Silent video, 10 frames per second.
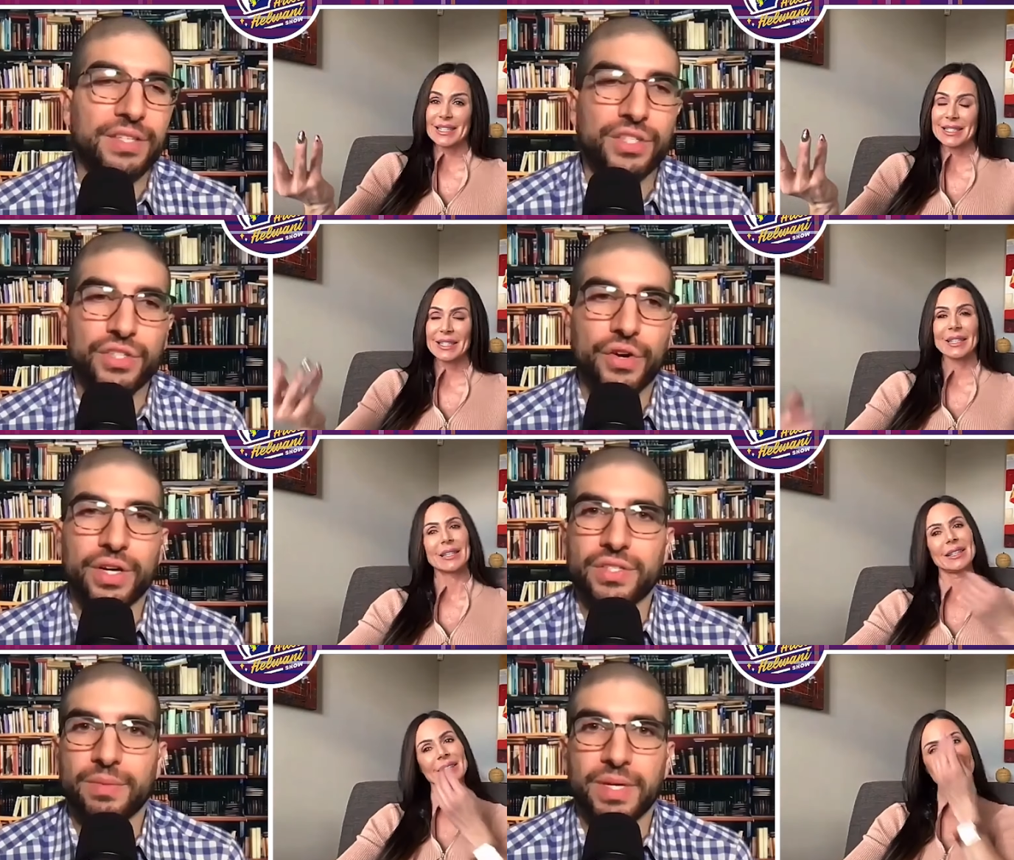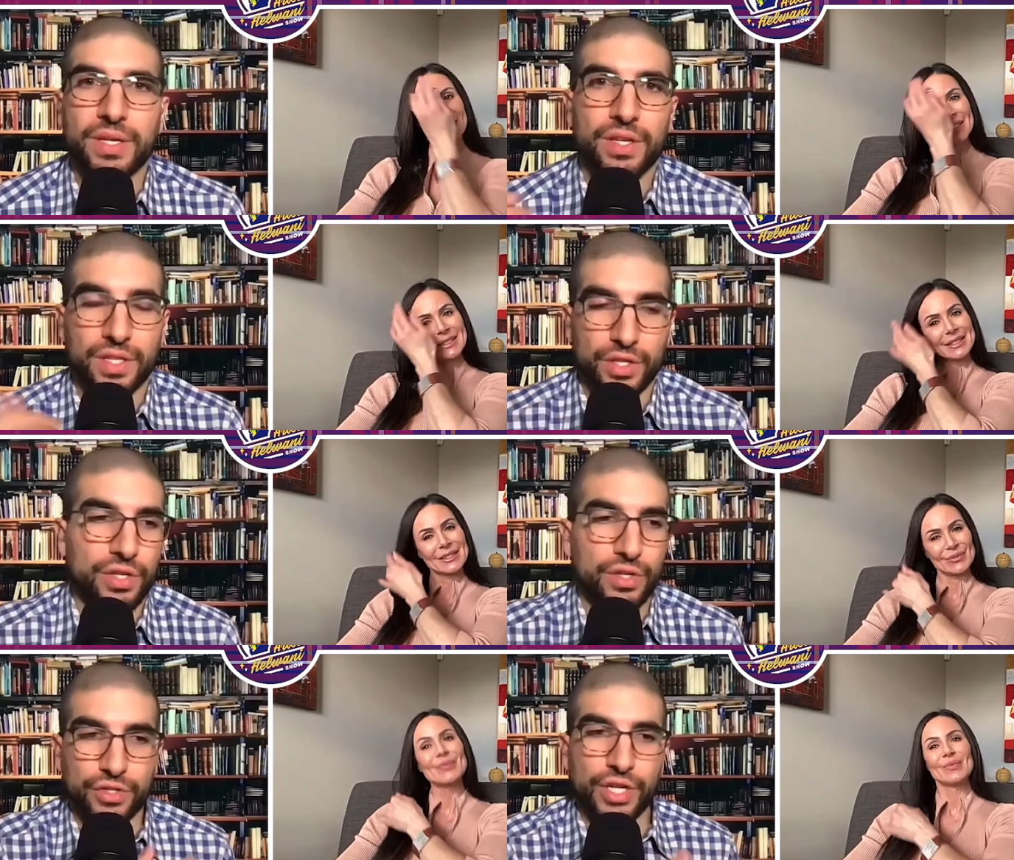Speaker 1: just it. curious, I mean,
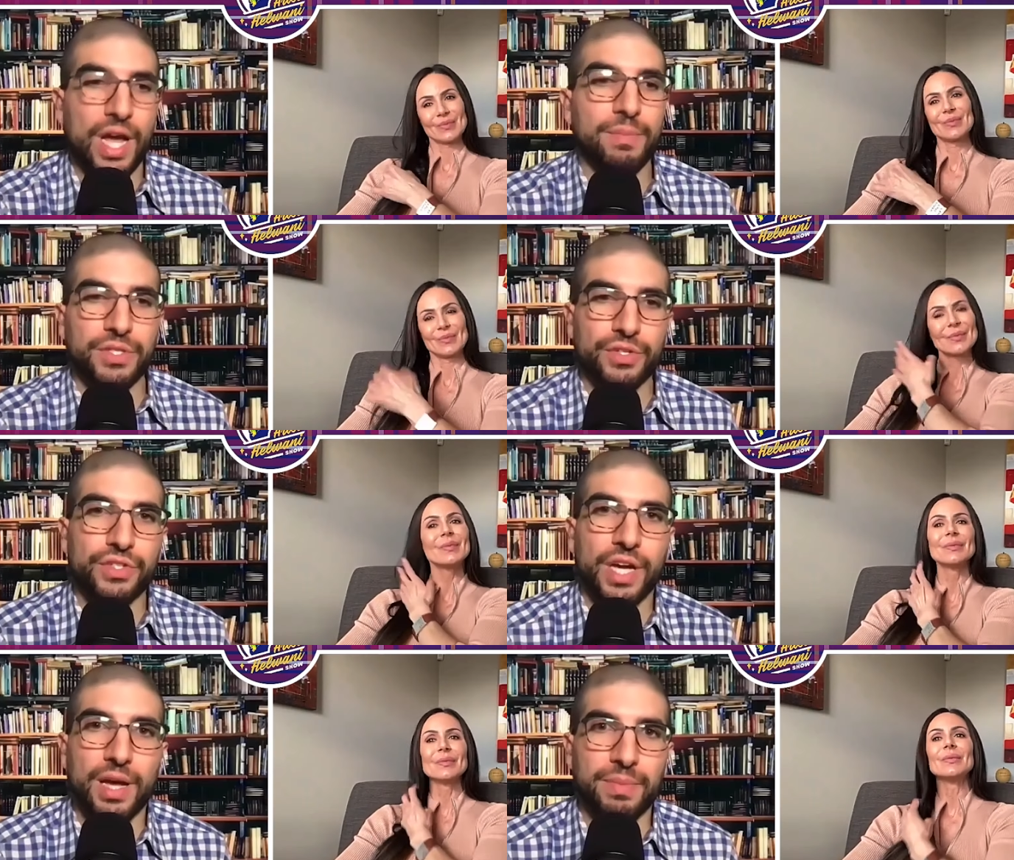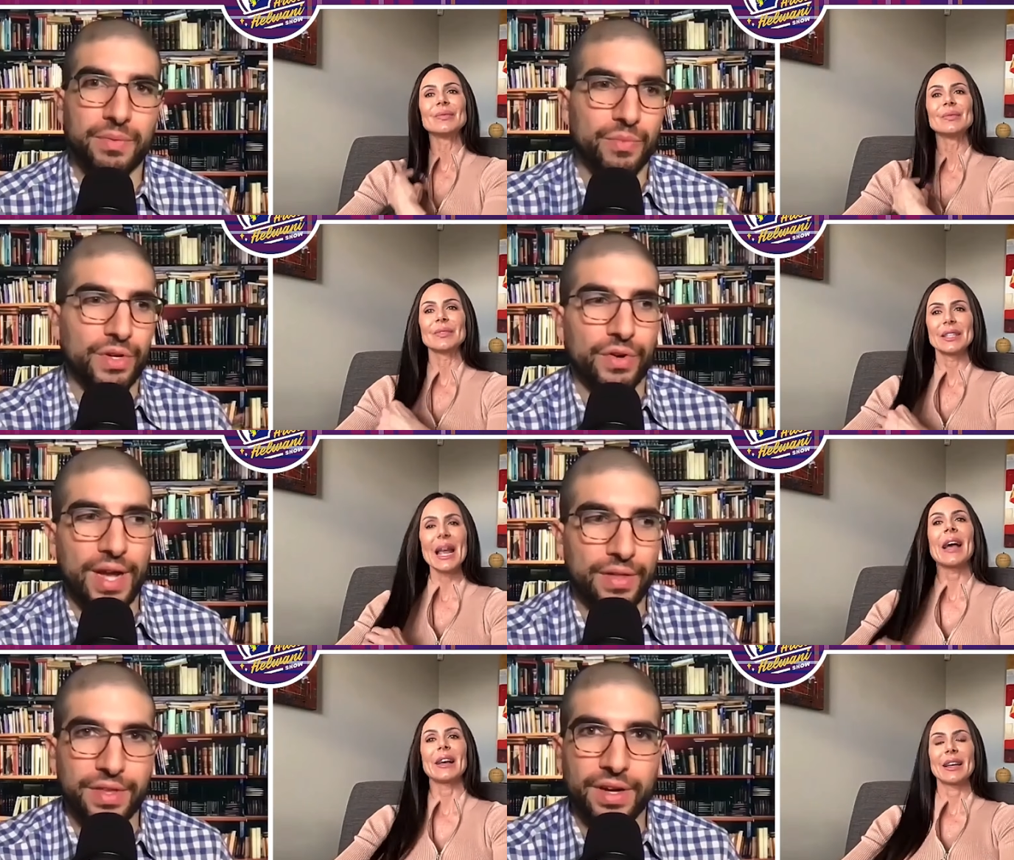your job is your job, and when you're
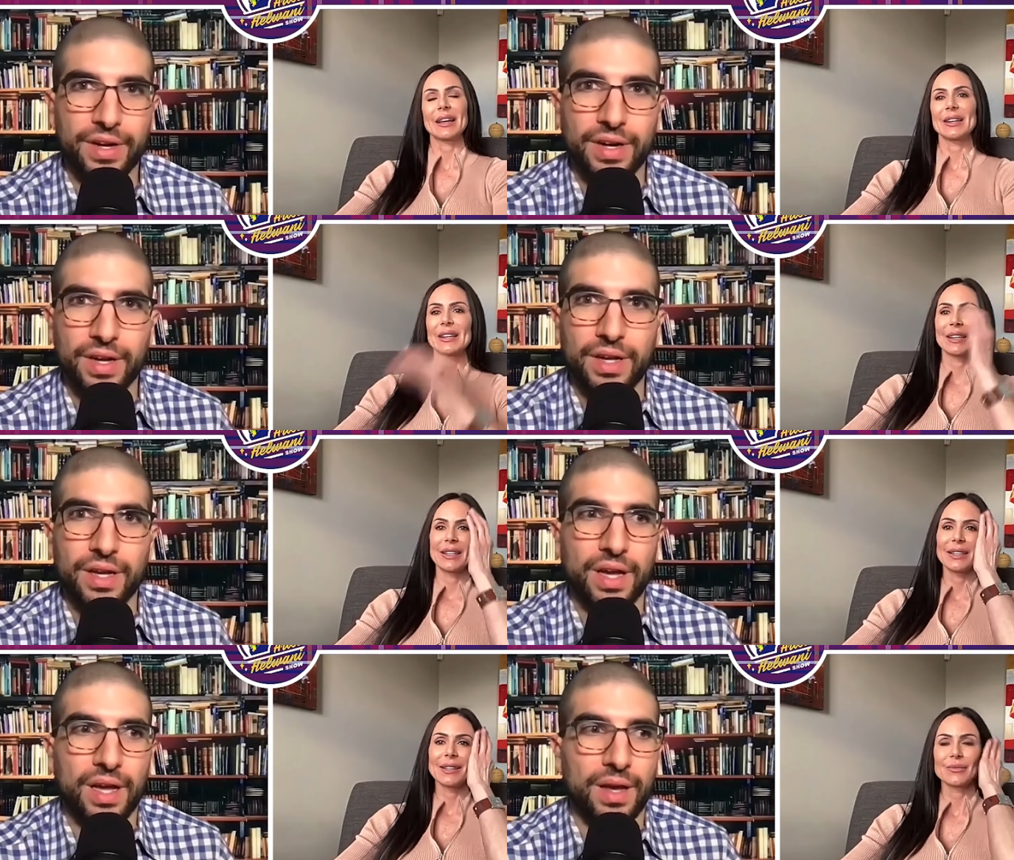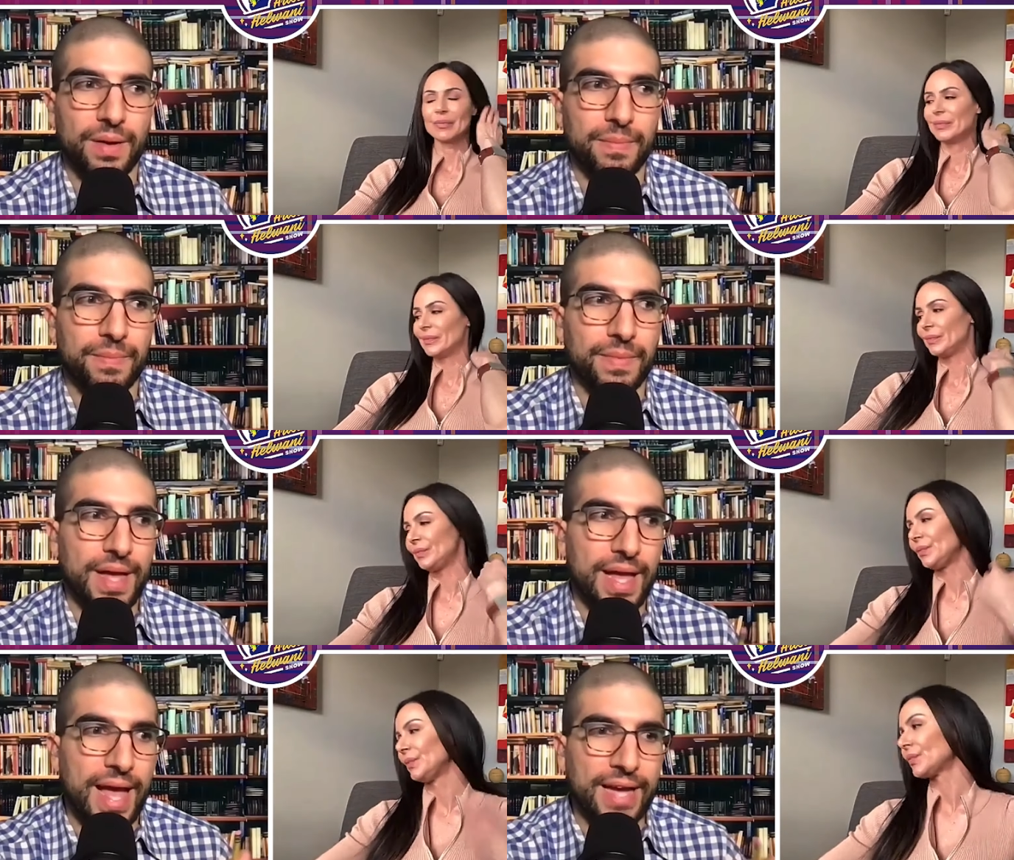out there um,
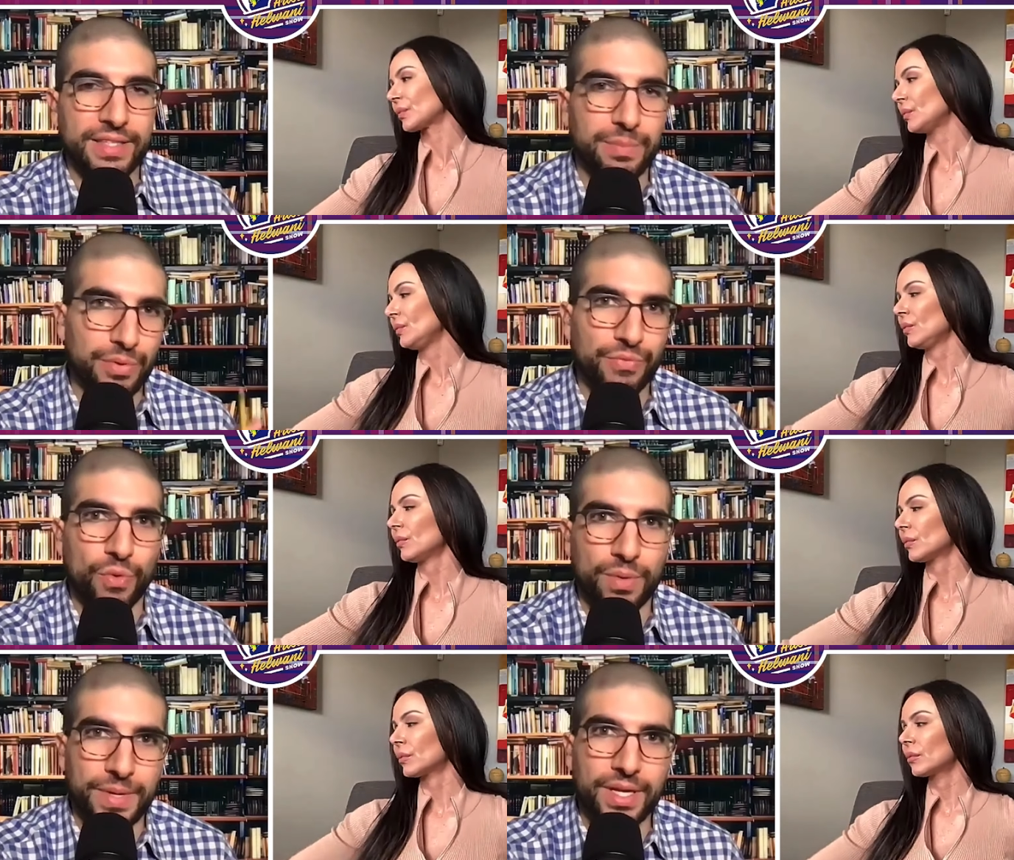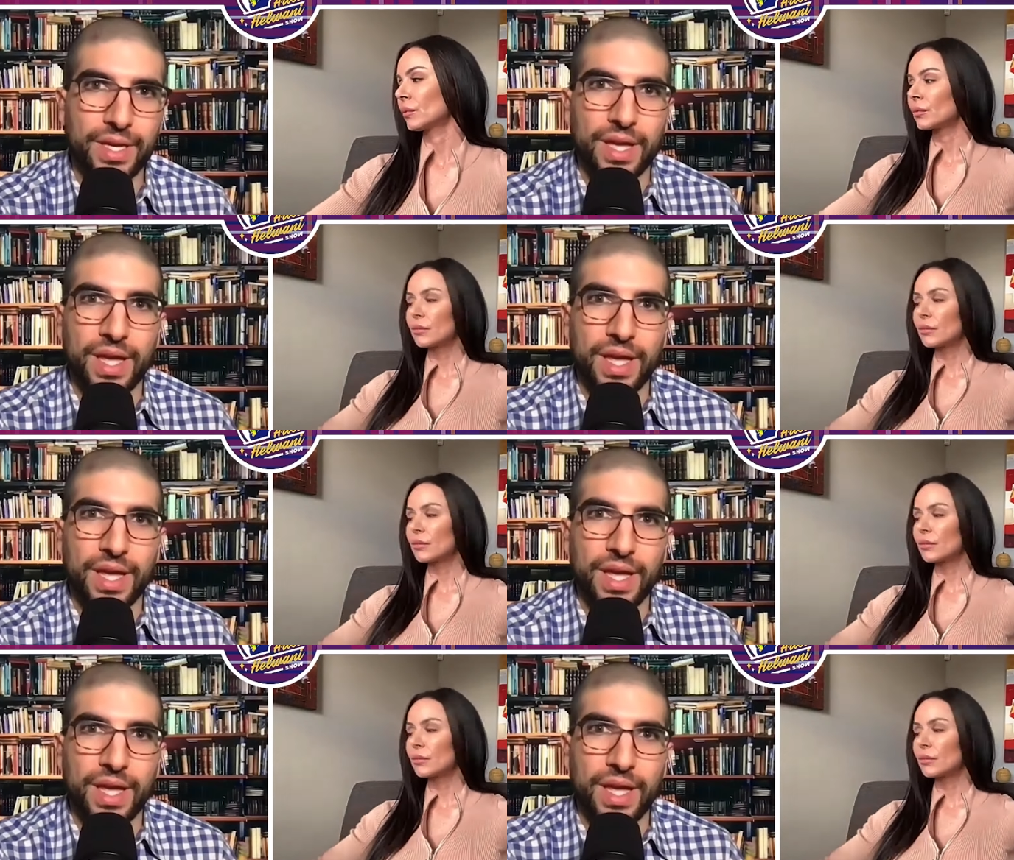acting, performing,